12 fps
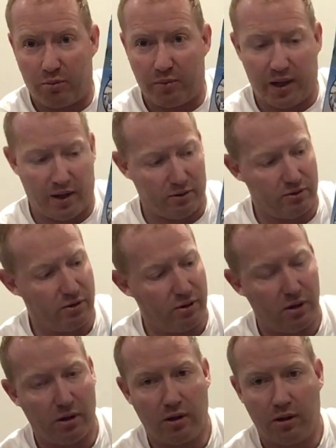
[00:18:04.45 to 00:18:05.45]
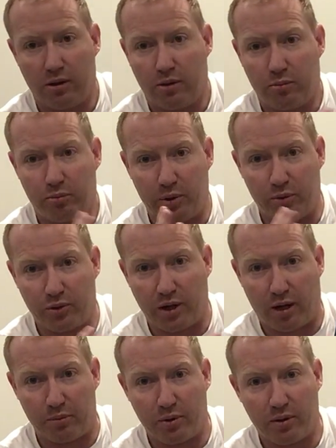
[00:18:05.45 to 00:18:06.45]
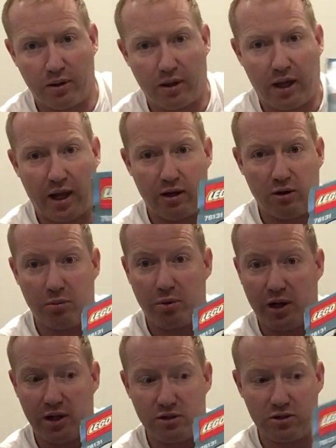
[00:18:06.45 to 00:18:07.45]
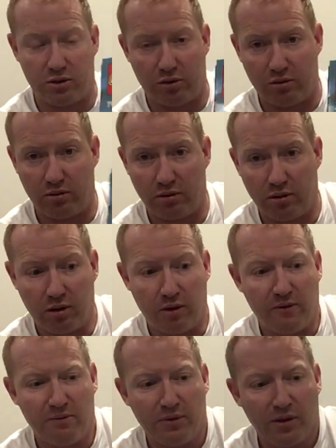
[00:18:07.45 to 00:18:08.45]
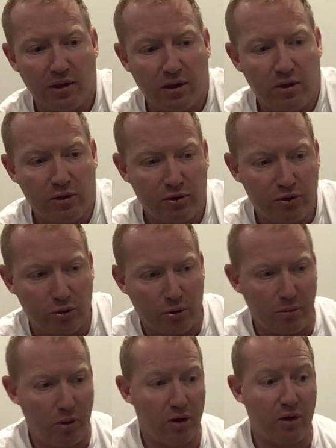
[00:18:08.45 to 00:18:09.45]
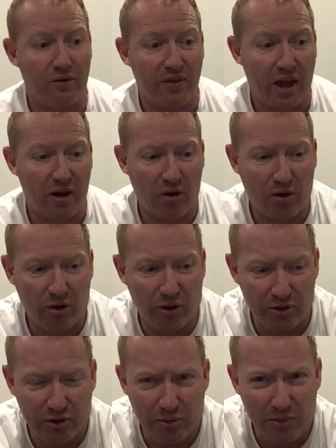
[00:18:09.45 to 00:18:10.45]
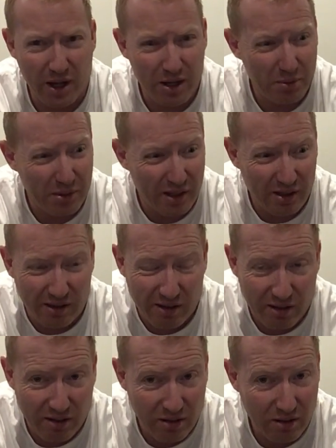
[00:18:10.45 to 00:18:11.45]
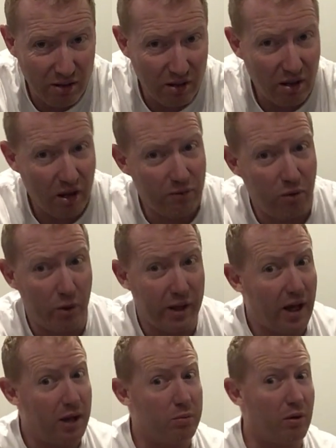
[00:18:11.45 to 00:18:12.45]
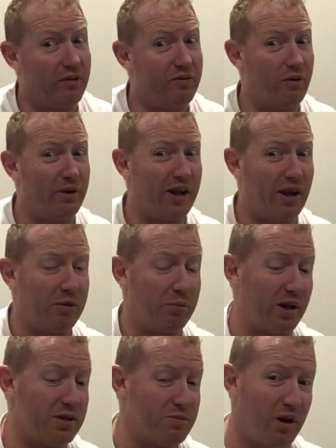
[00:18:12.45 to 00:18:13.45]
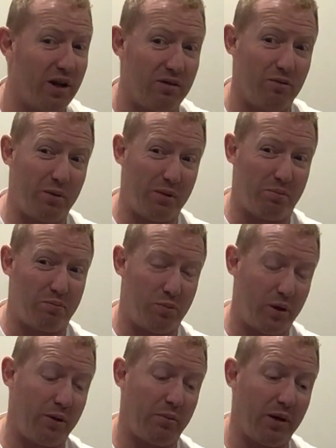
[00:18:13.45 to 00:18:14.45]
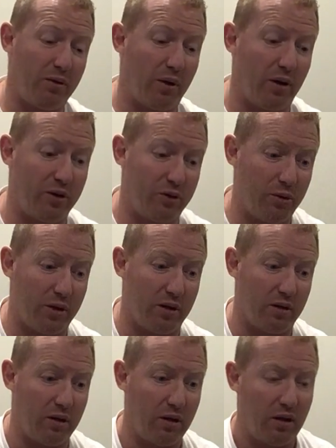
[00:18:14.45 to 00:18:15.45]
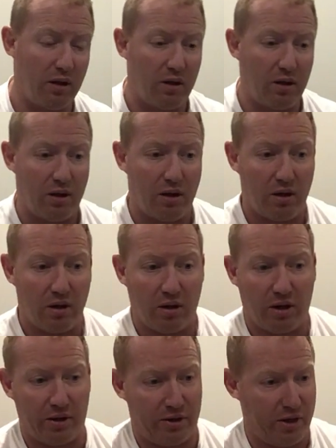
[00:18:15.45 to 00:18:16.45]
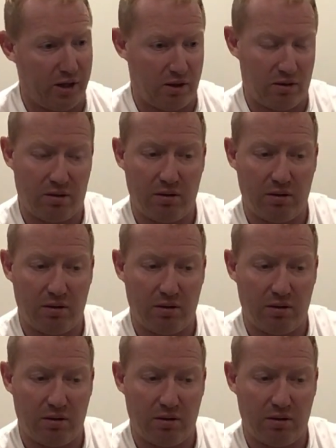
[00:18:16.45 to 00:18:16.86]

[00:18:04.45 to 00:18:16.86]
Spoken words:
compound built up, and I plan to do a mock of that onto maybe 48 by 48 base plate. It'll be pretty big when I do it. I think